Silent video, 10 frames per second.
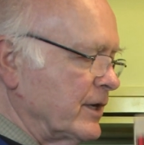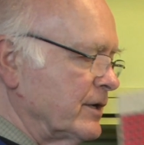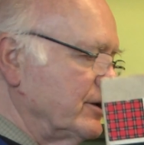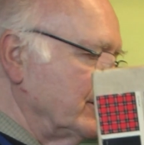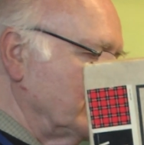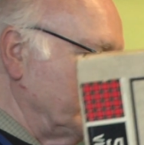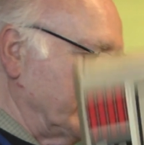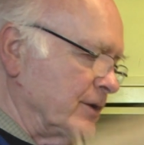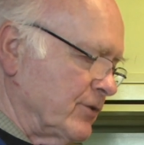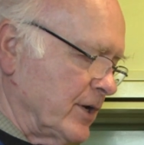a
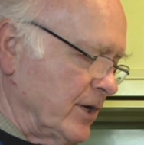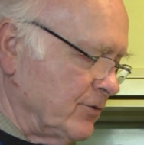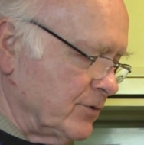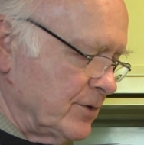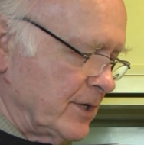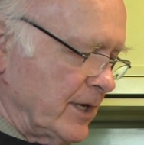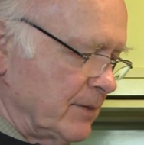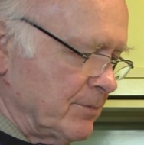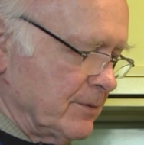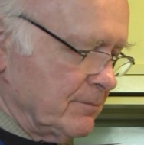continuing education tape,